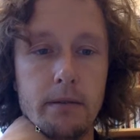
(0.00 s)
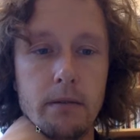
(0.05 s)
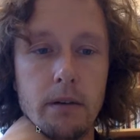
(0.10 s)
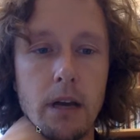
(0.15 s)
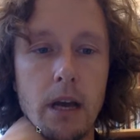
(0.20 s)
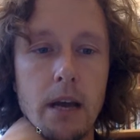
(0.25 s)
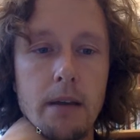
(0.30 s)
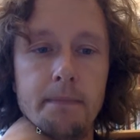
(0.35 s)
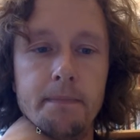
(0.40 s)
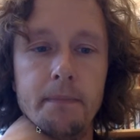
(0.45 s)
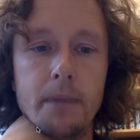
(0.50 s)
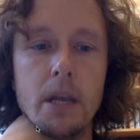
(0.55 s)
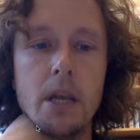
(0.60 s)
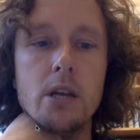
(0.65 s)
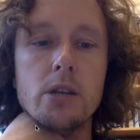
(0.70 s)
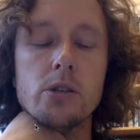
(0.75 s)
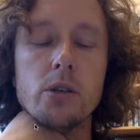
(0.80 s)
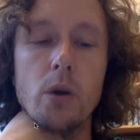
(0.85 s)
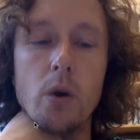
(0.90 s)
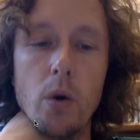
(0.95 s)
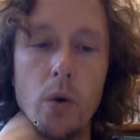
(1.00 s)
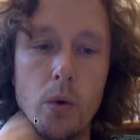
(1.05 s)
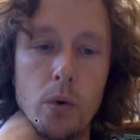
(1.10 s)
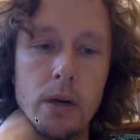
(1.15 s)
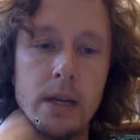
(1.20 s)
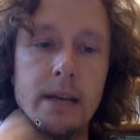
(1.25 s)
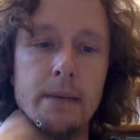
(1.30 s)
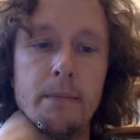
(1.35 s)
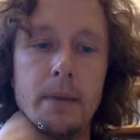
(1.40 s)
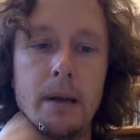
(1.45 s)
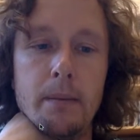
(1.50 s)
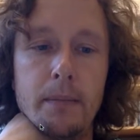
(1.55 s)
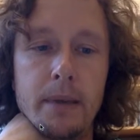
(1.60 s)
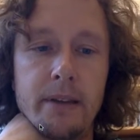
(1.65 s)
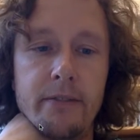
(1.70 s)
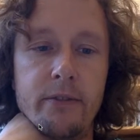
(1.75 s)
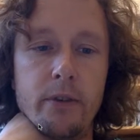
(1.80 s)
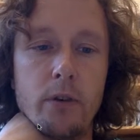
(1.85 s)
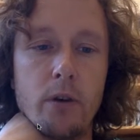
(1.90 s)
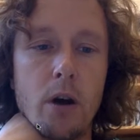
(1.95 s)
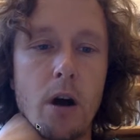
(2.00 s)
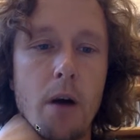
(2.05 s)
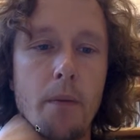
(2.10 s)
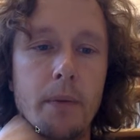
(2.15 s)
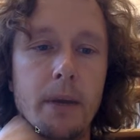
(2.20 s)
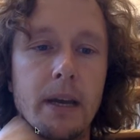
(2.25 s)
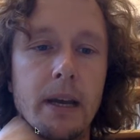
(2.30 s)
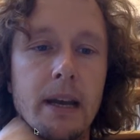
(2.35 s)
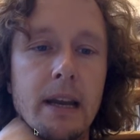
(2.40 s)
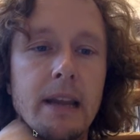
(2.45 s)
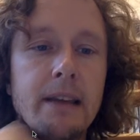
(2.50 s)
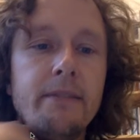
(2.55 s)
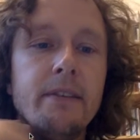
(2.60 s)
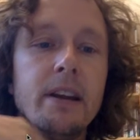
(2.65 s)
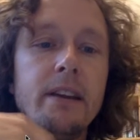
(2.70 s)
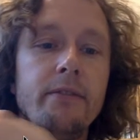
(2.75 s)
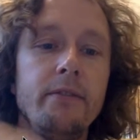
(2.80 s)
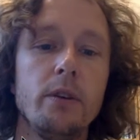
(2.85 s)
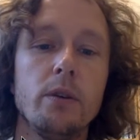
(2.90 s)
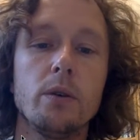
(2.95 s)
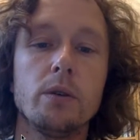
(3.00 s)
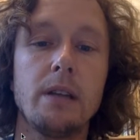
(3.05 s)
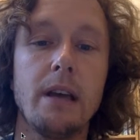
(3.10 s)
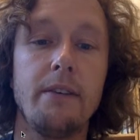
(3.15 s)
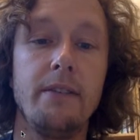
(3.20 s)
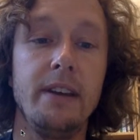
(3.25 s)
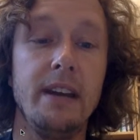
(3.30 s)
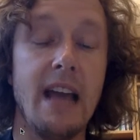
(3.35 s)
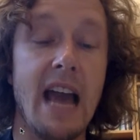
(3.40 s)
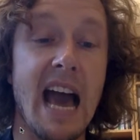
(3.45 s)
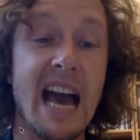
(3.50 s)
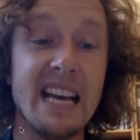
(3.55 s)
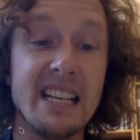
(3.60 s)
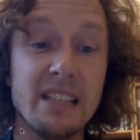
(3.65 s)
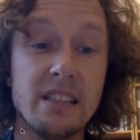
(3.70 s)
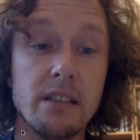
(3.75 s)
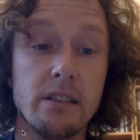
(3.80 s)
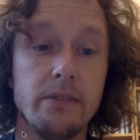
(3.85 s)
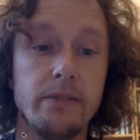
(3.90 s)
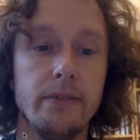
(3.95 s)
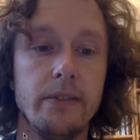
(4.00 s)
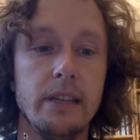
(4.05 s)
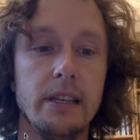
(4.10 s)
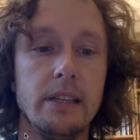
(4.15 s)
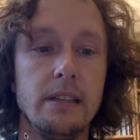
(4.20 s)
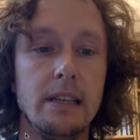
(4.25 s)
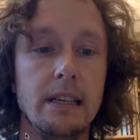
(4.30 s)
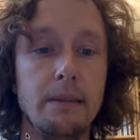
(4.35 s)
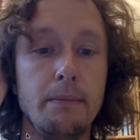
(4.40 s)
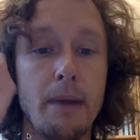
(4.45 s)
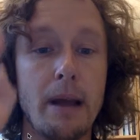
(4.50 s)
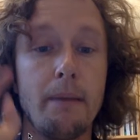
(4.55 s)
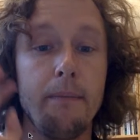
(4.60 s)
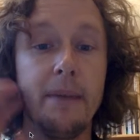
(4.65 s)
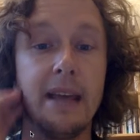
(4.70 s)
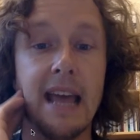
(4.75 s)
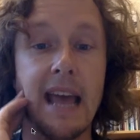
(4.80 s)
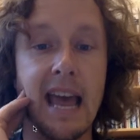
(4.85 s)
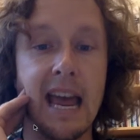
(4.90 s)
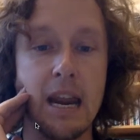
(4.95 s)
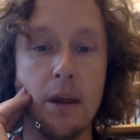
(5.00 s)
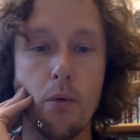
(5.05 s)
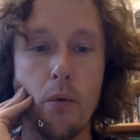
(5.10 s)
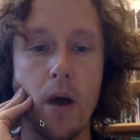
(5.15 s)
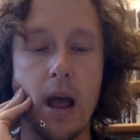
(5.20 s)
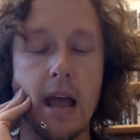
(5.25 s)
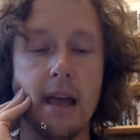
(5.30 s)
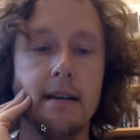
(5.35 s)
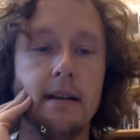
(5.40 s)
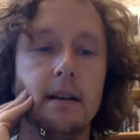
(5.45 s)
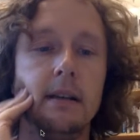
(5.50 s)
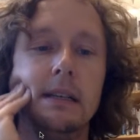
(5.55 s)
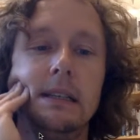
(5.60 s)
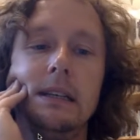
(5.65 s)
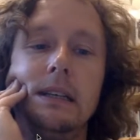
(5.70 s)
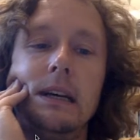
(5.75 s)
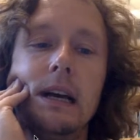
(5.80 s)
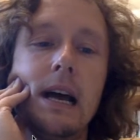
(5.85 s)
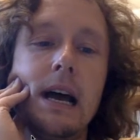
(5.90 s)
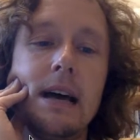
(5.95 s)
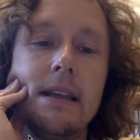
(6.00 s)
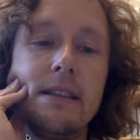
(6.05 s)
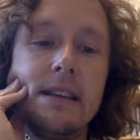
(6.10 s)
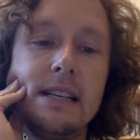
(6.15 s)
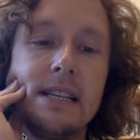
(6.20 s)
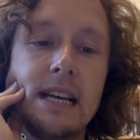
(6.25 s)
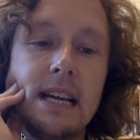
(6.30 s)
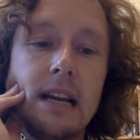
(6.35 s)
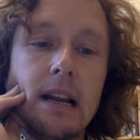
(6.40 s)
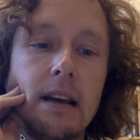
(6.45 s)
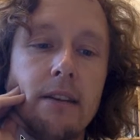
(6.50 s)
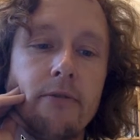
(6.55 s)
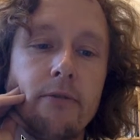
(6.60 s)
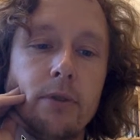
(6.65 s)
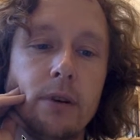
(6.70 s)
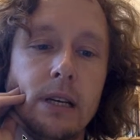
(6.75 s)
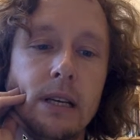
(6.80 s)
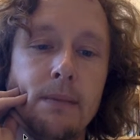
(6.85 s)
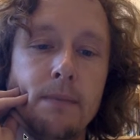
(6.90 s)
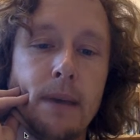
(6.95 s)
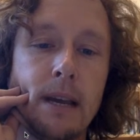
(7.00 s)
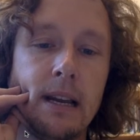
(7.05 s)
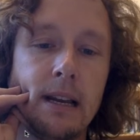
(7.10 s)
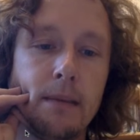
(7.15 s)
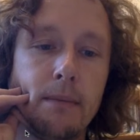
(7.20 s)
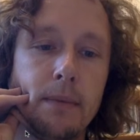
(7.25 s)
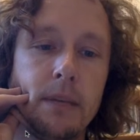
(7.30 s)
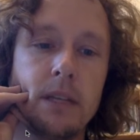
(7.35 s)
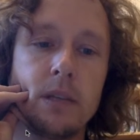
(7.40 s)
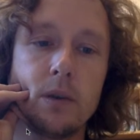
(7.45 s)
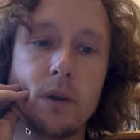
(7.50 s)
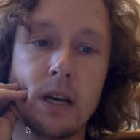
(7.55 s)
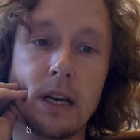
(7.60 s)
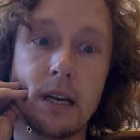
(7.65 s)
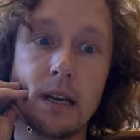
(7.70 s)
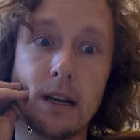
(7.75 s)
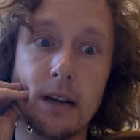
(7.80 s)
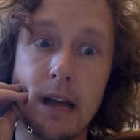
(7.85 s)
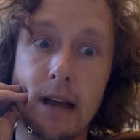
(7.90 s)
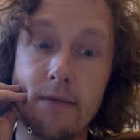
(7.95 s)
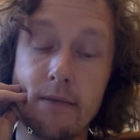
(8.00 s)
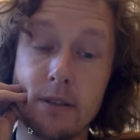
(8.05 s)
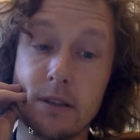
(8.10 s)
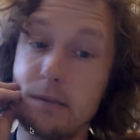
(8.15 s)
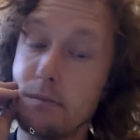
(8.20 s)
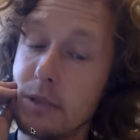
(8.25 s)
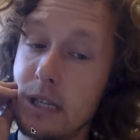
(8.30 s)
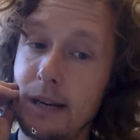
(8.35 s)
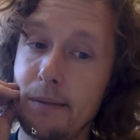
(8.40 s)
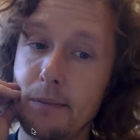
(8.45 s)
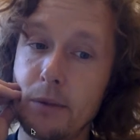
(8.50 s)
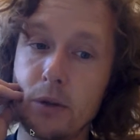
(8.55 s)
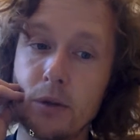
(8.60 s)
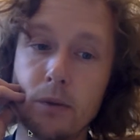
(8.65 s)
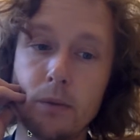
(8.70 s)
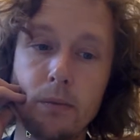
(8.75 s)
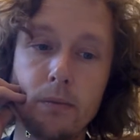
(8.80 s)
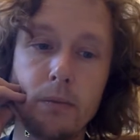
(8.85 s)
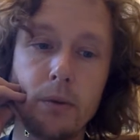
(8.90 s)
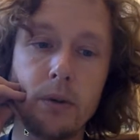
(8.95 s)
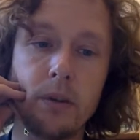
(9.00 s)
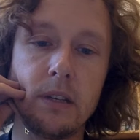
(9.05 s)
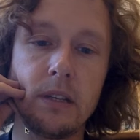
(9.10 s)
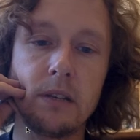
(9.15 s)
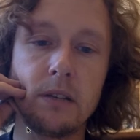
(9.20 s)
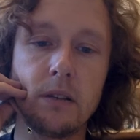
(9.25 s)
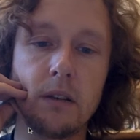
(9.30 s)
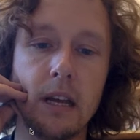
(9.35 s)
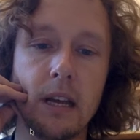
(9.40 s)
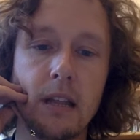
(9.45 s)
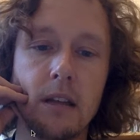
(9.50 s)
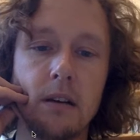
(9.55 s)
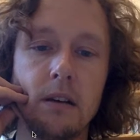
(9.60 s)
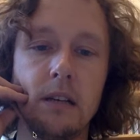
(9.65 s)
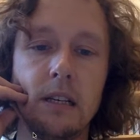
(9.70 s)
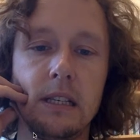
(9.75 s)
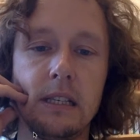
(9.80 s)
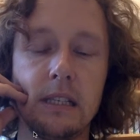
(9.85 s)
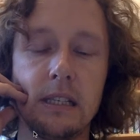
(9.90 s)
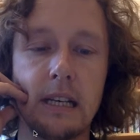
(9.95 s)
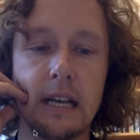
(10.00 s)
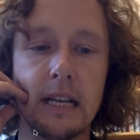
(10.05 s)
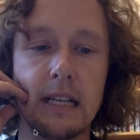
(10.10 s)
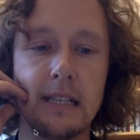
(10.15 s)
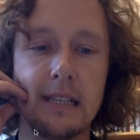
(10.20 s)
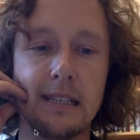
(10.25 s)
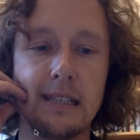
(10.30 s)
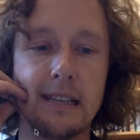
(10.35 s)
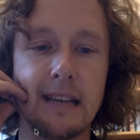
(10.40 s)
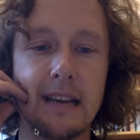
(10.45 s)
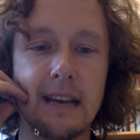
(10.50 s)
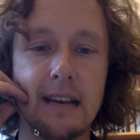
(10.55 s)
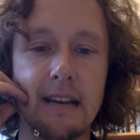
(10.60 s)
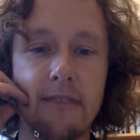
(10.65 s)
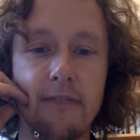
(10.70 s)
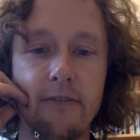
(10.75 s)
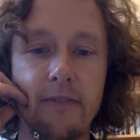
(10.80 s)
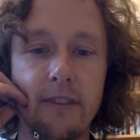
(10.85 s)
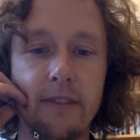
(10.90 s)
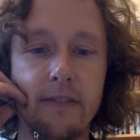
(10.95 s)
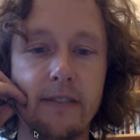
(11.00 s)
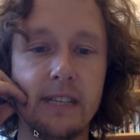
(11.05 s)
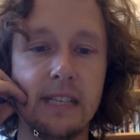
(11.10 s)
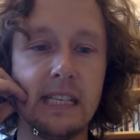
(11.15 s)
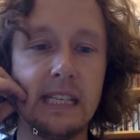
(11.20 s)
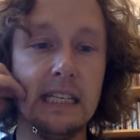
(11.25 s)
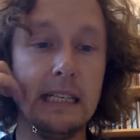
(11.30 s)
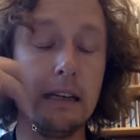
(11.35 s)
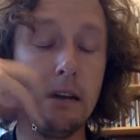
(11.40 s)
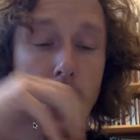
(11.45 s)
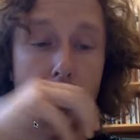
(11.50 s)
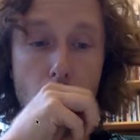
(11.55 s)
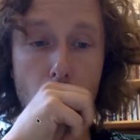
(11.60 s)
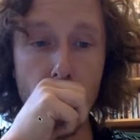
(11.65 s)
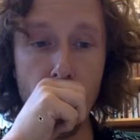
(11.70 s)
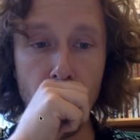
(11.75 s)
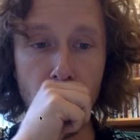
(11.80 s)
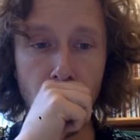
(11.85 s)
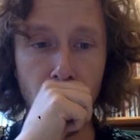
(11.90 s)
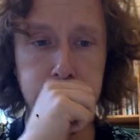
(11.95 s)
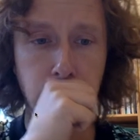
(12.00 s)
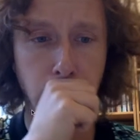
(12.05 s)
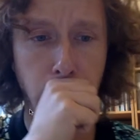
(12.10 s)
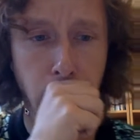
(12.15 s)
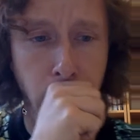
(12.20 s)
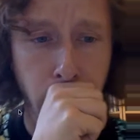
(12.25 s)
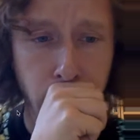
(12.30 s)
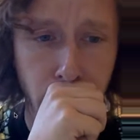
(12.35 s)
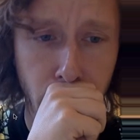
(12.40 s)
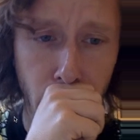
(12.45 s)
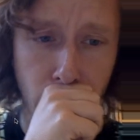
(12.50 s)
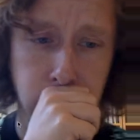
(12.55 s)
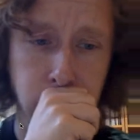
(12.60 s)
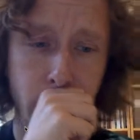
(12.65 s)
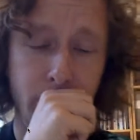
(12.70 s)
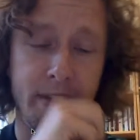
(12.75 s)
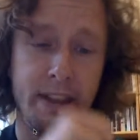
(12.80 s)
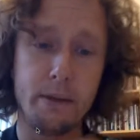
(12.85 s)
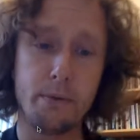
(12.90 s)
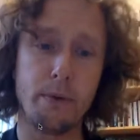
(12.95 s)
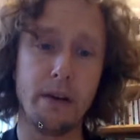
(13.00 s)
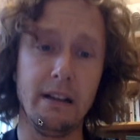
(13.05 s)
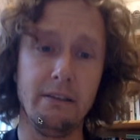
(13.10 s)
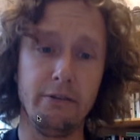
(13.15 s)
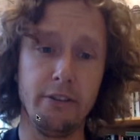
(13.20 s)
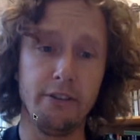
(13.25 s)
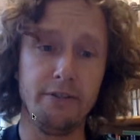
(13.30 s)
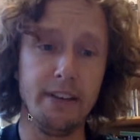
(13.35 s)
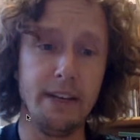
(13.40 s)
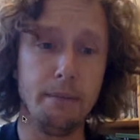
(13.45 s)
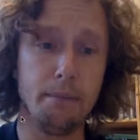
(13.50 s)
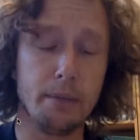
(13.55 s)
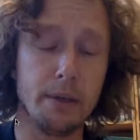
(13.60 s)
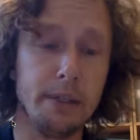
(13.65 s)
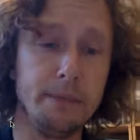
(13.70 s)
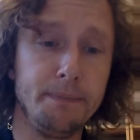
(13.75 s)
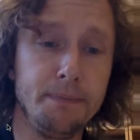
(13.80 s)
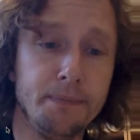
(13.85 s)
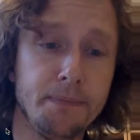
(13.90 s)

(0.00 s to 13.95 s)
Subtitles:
Okay? So only email me if you're coming. And even if you don't have any answers for this, email me anyway. And the deadline for emailing me, so I can have some time to put this together, is at 10:15, the 12th of April.